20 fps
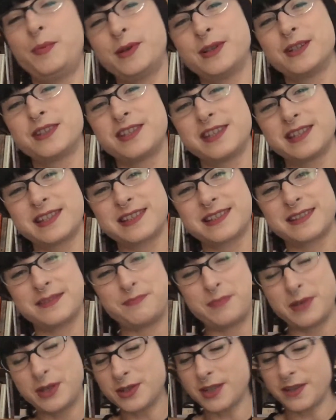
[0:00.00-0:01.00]
purchased,
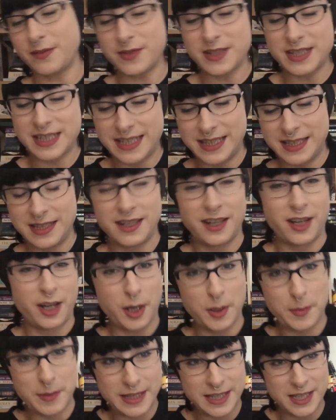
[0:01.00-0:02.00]
because obviously
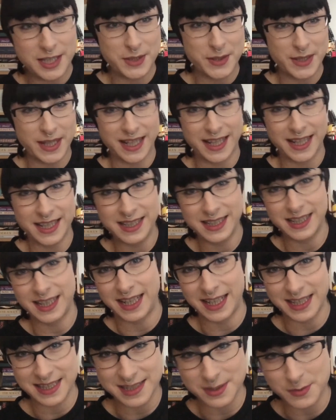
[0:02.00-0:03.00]
I'm in the UK,
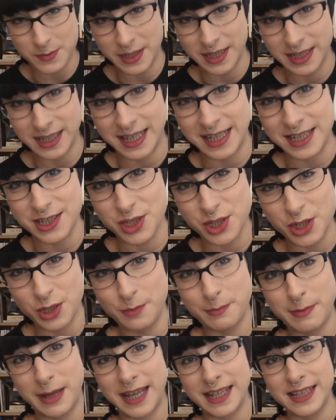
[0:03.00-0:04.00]
as well as
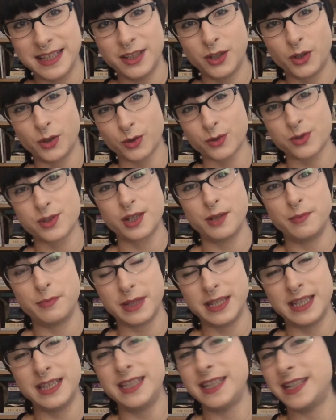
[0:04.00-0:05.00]
you may also
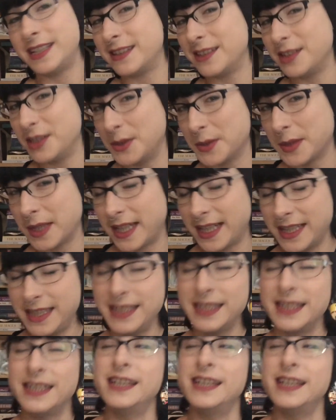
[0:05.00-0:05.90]
be in the UK,